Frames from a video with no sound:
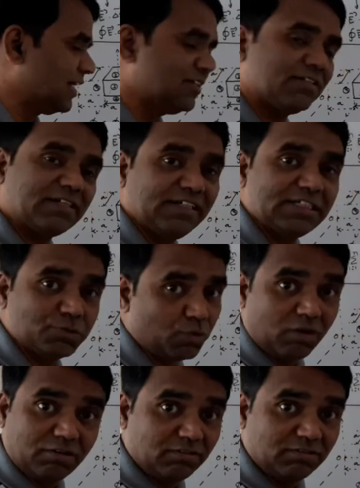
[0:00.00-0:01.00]
I dot I is
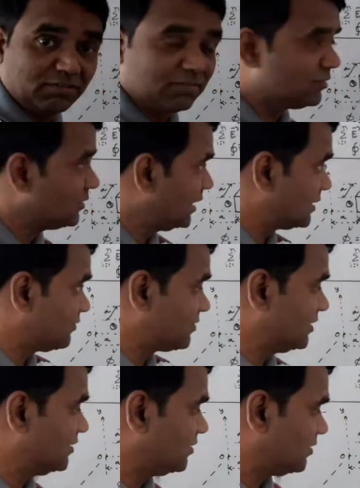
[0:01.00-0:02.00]
1, as you've
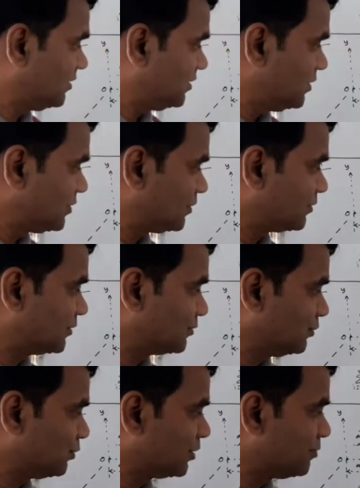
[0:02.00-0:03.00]
seen. So we
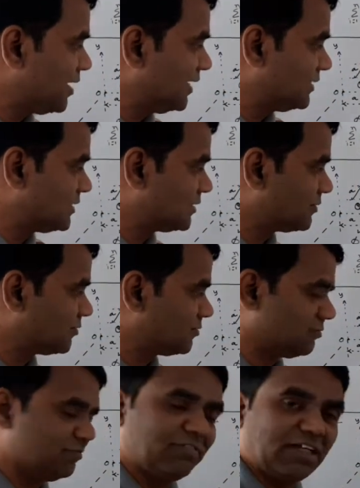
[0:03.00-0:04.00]
go to minus
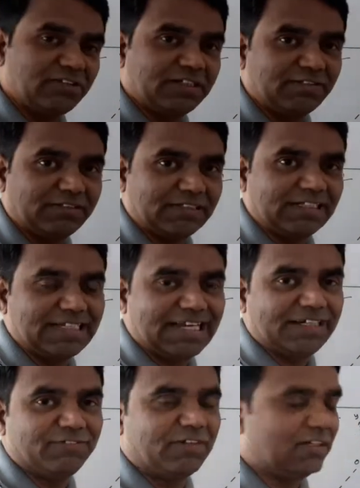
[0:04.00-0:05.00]
value,
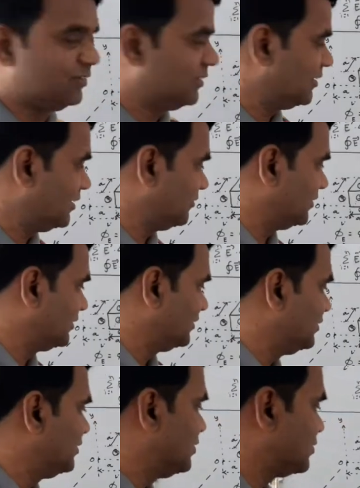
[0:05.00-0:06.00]
negative value there.
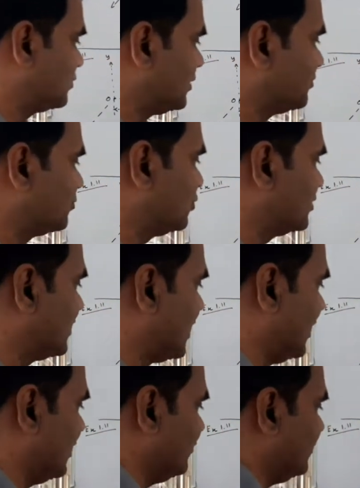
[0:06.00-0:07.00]
So I'm going to
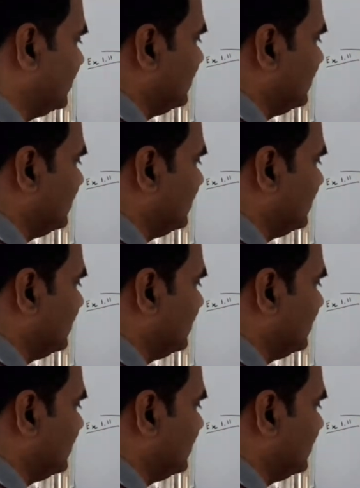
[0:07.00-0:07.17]
have